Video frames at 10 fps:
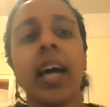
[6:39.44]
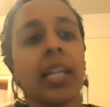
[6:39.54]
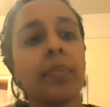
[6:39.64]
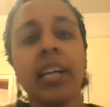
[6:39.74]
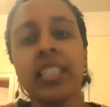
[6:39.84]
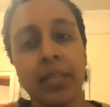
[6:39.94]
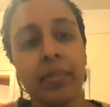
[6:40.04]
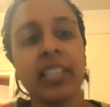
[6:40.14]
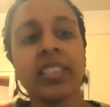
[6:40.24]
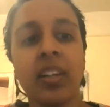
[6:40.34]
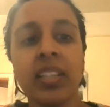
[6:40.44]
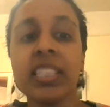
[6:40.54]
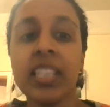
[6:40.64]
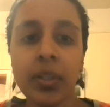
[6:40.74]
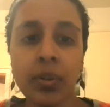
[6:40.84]
And the pandemic has
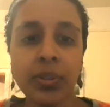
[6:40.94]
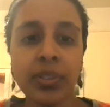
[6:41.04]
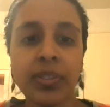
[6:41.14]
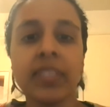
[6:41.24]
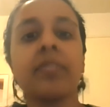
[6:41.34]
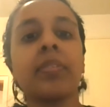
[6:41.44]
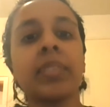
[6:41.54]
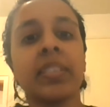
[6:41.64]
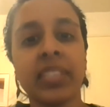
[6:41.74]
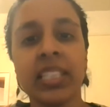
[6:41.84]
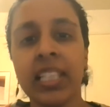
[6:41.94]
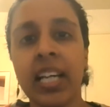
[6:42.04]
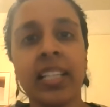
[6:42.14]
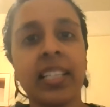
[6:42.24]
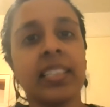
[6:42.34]
caused stakeholders from civil
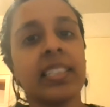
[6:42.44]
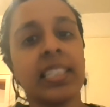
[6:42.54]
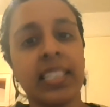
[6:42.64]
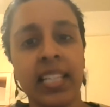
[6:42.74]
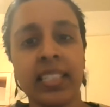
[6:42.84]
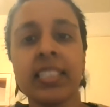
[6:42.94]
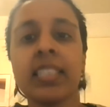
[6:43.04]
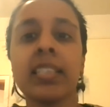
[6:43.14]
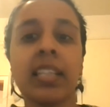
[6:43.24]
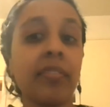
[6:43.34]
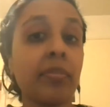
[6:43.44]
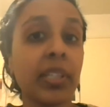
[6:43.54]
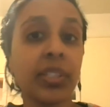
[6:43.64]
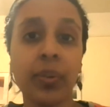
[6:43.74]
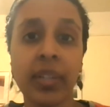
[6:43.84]
society to states,
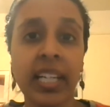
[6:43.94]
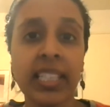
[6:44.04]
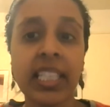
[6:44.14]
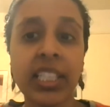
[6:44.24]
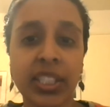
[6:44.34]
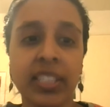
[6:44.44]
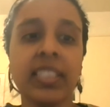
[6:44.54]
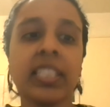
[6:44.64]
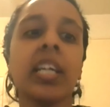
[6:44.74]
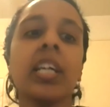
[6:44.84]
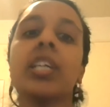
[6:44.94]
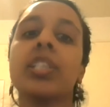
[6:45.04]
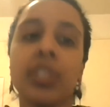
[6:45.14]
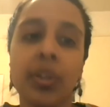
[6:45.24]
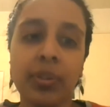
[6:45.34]
governmental organizations,
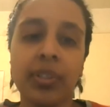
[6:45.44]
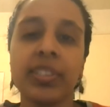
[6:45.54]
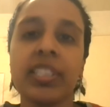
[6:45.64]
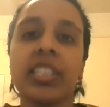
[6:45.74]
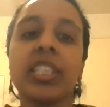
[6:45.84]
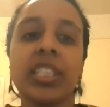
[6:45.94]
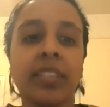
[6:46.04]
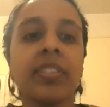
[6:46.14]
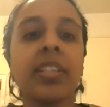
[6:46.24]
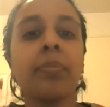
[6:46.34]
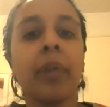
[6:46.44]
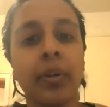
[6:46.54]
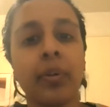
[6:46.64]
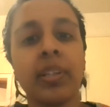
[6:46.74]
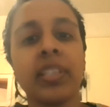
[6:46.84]
the donors to shift their
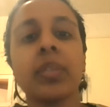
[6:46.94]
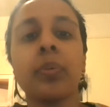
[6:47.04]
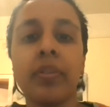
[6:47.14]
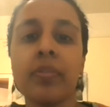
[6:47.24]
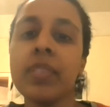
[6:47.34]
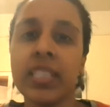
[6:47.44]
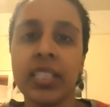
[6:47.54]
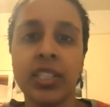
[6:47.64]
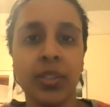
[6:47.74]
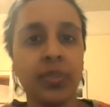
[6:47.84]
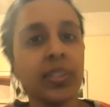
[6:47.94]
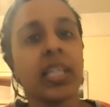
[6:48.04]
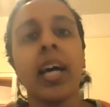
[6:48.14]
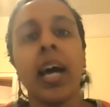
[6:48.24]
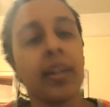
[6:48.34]
priorities away from these issues
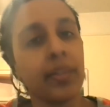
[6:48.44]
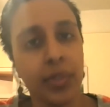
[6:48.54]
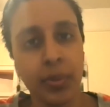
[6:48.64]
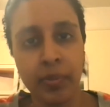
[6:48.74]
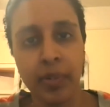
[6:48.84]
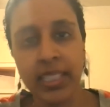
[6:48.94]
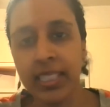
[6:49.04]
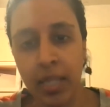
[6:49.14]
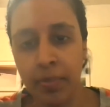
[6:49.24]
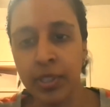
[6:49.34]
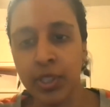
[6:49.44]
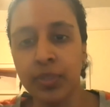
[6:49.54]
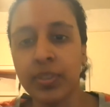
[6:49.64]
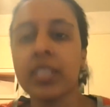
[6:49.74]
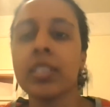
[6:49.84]
and other human rights type
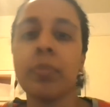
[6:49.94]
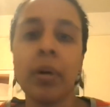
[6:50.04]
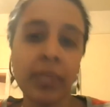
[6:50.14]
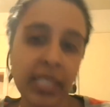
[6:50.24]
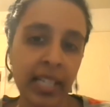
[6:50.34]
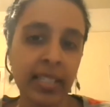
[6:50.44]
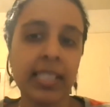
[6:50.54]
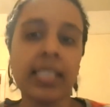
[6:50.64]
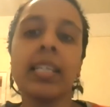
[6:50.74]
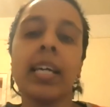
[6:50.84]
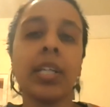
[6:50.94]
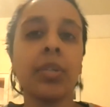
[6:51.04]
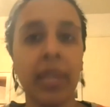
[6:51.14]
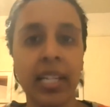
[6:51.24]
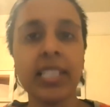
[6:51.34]
issues, public health, and
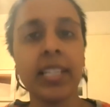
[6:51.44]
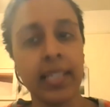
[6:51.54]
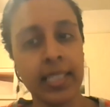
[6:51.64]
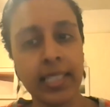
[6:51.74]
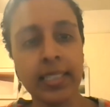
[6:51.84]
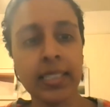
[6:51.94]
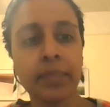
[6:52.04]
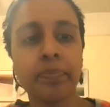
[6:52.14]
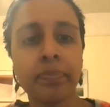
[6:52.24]
humanitarian needs.